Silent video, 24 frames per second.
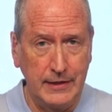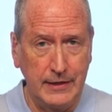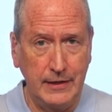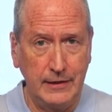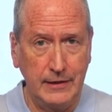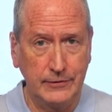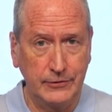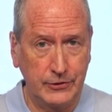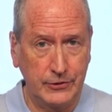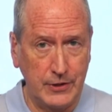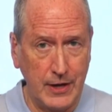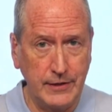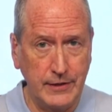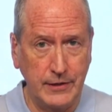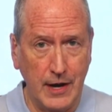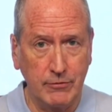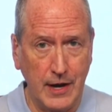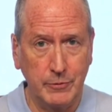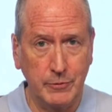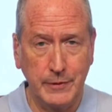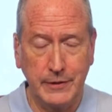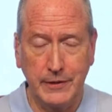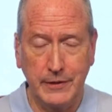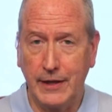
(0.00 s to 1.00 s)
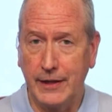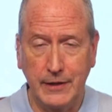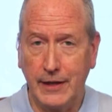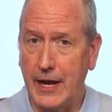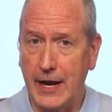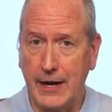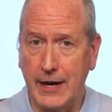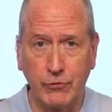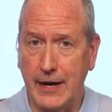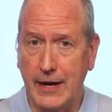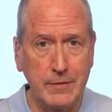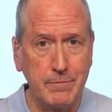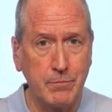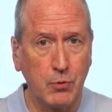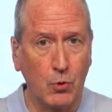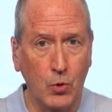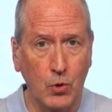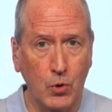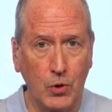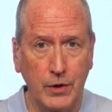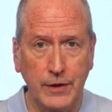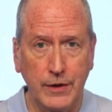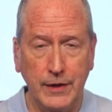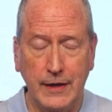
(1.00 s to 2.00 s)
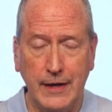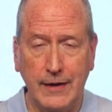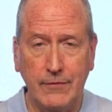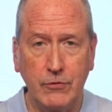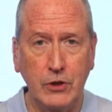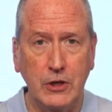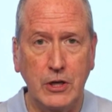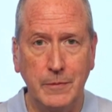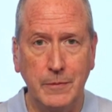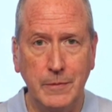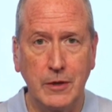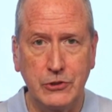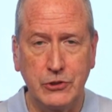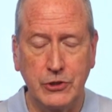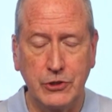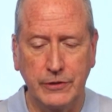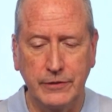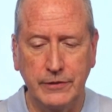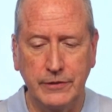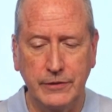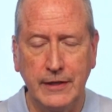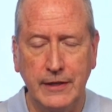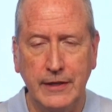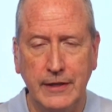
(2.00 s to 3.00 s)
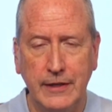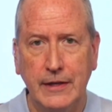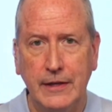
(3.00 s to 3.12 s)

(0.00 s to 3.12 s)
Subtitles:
in state government, and every board and every commission.